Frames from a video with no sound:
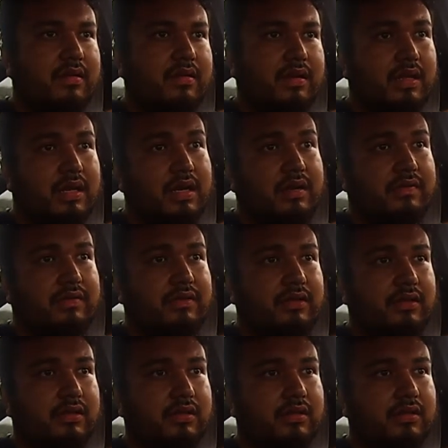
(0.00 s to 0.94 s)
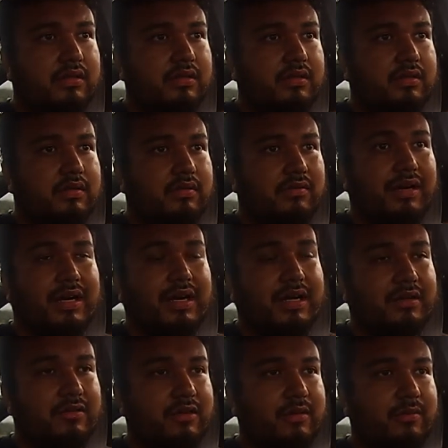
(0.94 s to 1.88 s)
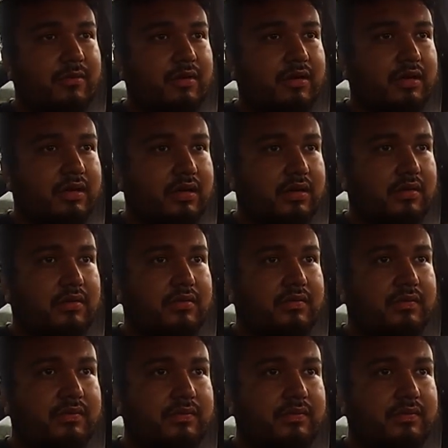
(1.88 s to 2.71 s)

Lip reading: Then after, well, I got 3 more to go,